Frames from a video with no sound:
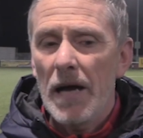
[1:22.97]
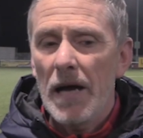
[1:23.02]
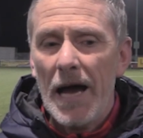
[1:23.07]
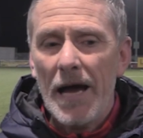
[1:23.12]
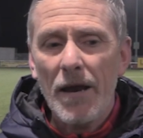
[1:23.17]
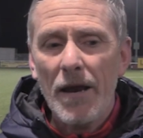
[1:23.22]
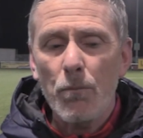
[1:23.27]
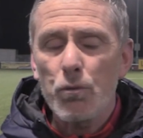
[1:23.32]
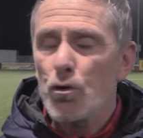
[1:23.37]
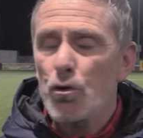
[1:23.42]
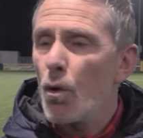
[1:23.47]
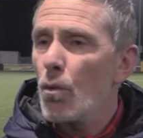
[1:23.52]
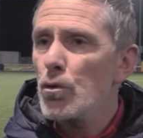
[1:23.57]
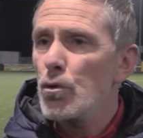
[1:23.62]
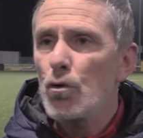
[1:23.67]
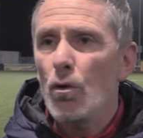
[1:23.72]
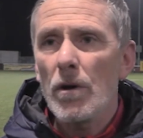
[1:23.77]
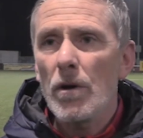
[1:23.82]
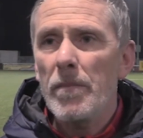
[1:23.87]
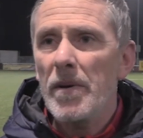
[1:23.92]
And it was
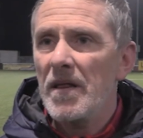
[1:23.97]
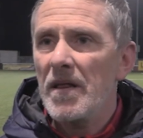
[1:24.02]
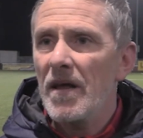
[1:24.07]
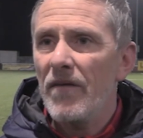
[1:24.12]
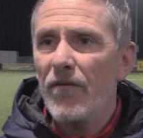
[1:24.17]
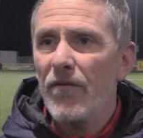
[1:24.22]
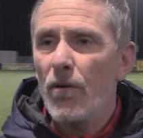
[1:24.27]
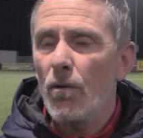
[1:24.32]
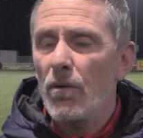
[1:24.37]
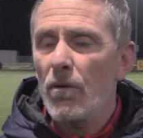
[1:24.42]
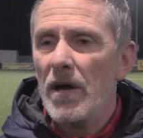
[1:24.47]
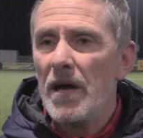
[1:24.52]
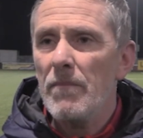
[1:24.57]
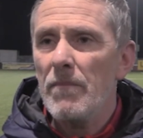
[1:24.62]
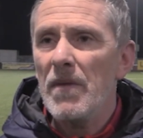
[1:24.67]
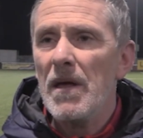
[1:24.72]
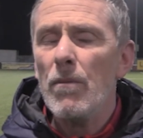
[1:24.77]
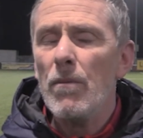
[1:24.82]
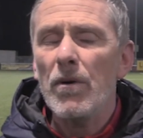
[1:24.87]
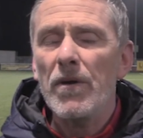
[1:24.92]
always going to be a difficult
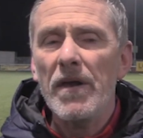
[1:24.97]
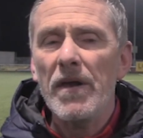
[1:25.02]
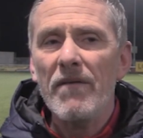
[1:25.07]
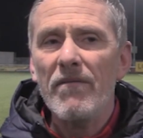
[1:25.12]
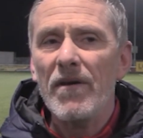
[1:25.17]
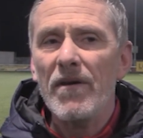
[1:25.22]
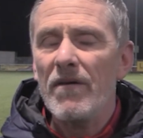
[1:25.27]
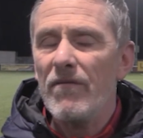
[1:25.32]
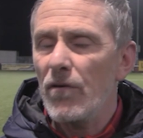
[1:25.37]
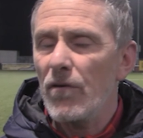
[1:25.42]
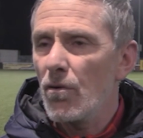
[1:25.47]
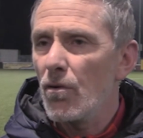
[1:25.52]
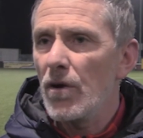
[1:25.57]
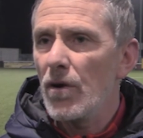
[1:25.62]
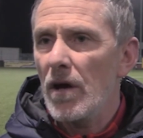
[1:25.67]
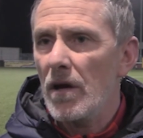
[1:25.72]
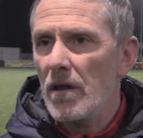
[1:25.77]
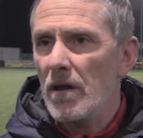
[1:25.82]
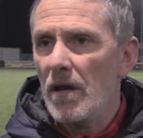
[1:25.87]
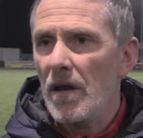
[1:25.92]
game. They were never ever going
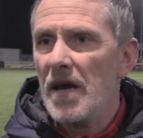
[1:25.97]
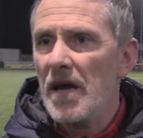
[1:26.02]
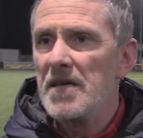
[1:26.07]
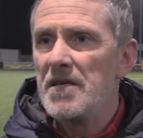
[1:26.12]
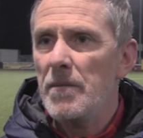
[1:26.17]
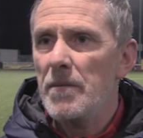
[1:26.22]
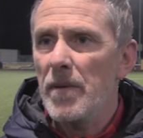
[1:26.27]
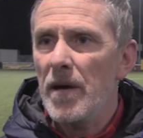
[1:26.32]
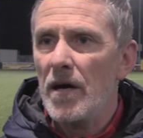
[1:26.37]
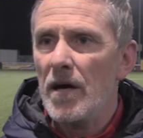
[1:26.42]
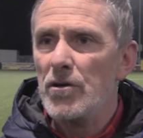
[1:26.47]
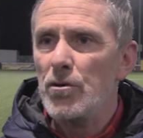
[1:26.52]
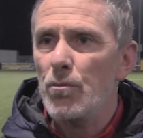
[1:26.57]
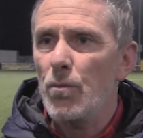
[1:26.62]
to underestimate us.